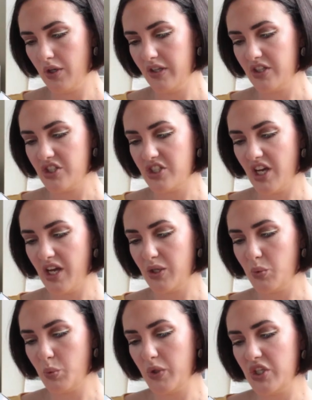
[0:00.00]
in a shade
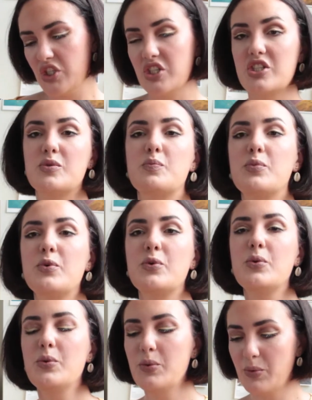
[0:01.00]
which is
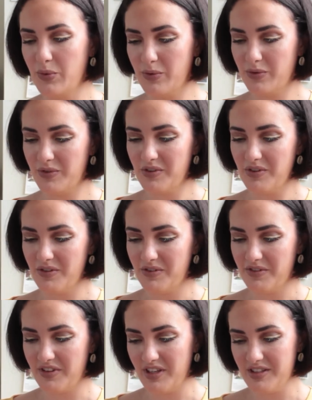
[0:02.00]
prune.
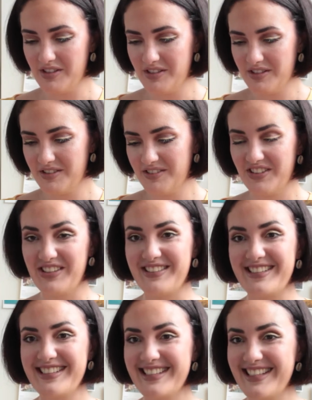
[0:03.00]
Oh, that's
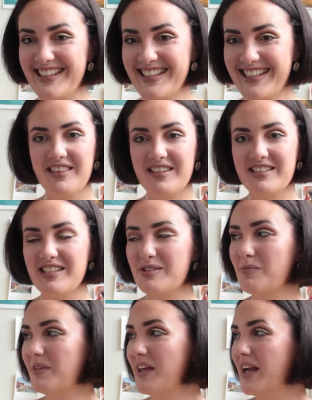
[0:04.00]
interesting. This is
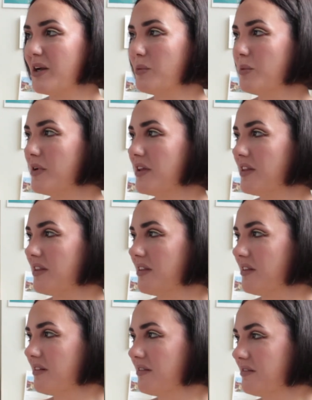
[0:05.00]
black with
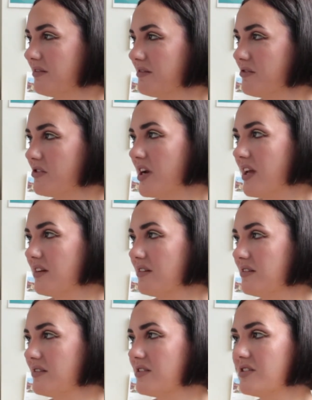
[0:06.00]
red
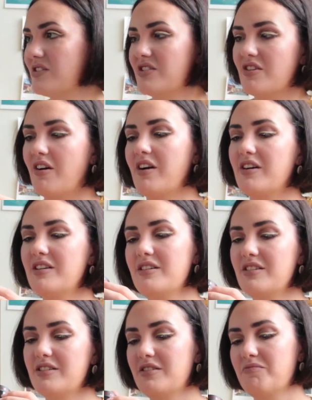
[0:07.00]

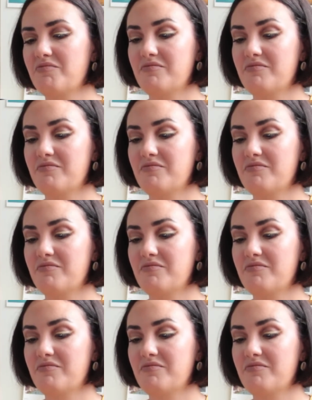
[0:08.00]
stars.